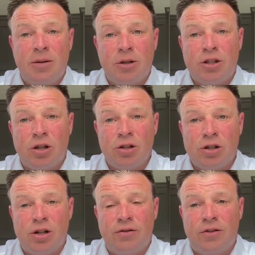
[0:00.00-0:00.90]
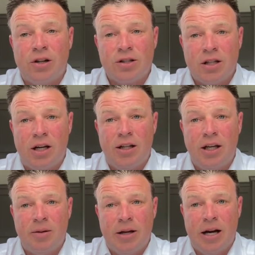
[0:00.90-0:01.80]
But Juncture in the first, I
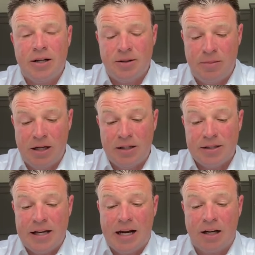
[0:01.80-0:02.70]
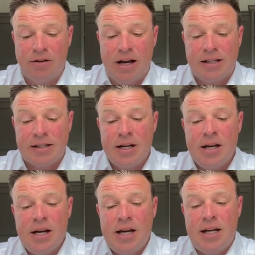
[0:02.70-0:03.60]
think it'll be hard to beat. Second race
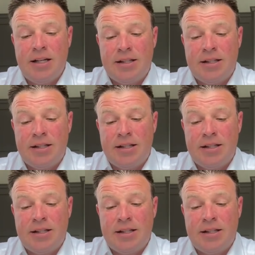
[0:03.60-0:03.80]
is